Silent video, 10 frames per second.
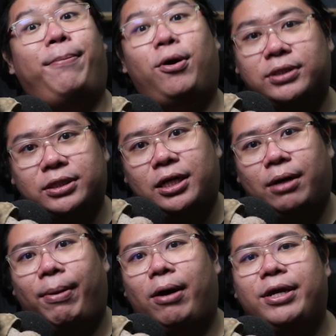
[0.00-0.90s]
poster
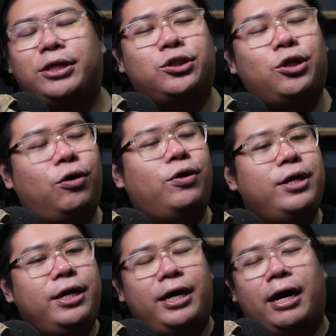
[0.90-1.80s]
about it, so
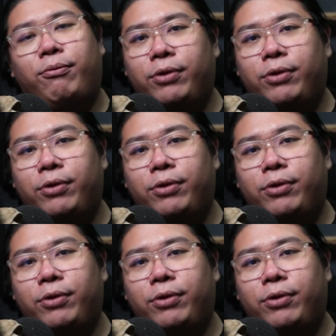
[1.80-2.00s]
I'm